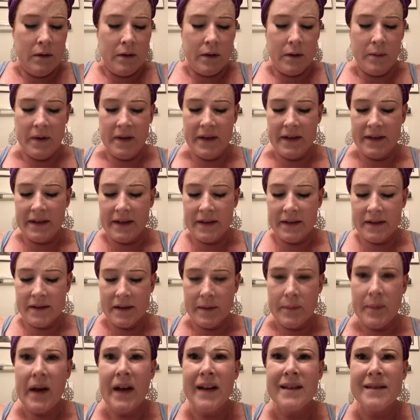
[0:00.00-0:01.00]
One that
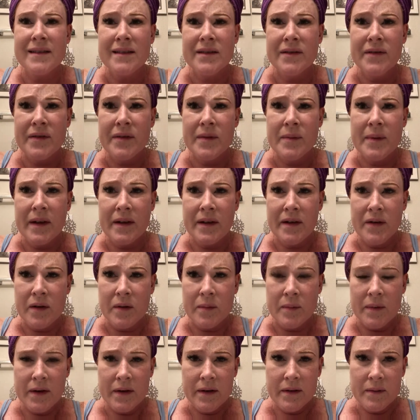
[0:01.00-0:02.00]
tested positive for
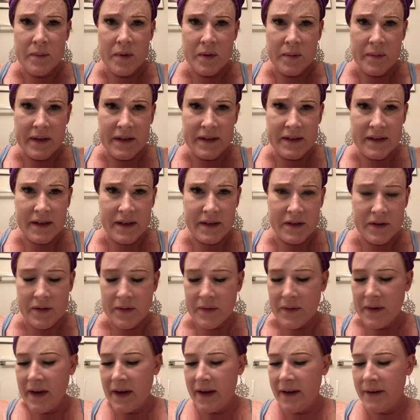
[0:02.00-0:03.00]
melanoma and put me at stage
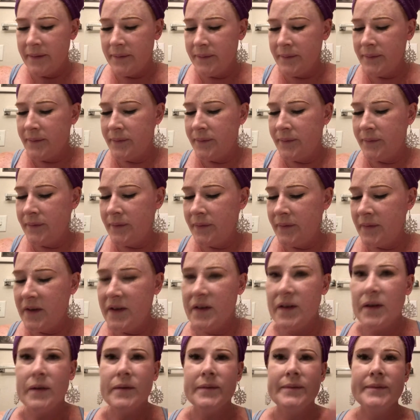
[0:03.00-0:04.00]
3A.
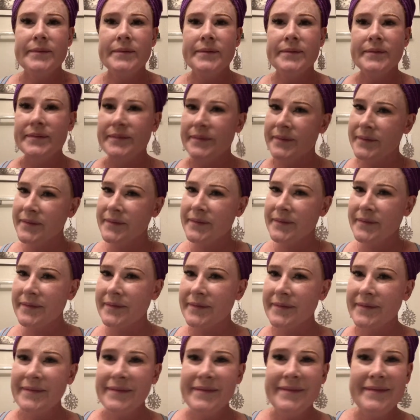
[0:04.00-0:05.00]
So
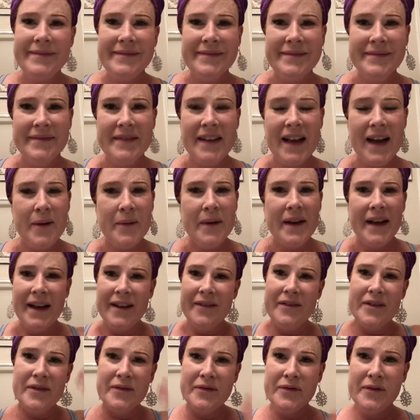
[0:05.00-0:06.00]
now we
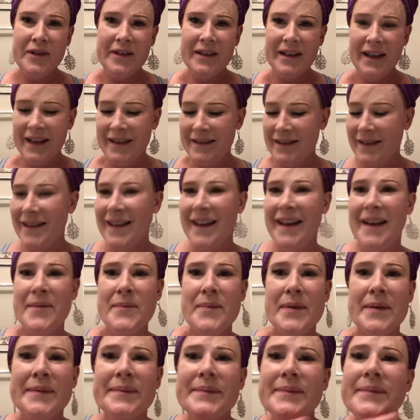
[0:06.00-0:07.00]
have the full
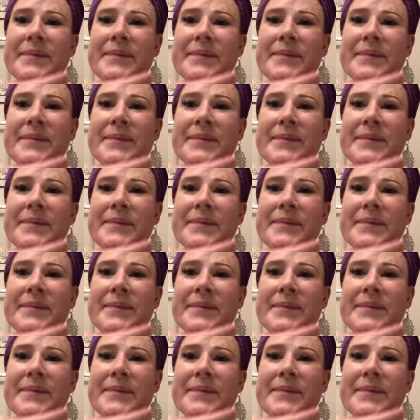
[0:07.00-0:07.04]
landscape.